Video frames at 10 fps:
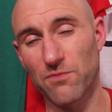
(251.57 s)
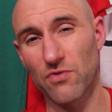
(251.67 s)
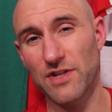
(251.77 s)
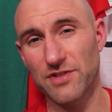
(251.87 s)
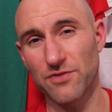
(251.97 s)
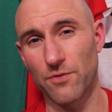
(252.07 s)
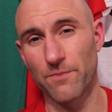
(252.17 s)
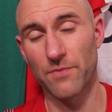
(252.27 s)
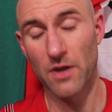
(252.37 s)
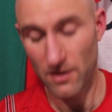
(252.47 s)
Bristol,
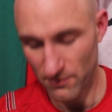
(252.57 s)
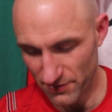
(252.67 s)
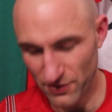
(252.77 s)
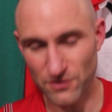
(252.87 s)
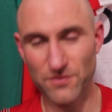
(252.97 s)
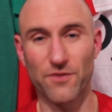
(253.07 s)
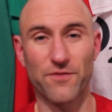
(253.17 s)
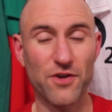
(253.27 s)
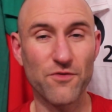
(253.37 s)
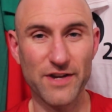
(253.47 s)
because for a
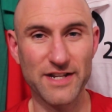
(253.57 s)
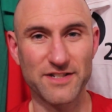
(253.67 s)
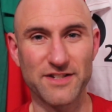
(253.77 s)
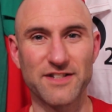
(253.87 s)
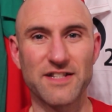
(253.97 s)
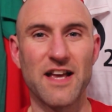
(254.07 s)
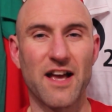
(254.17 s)
few reasons.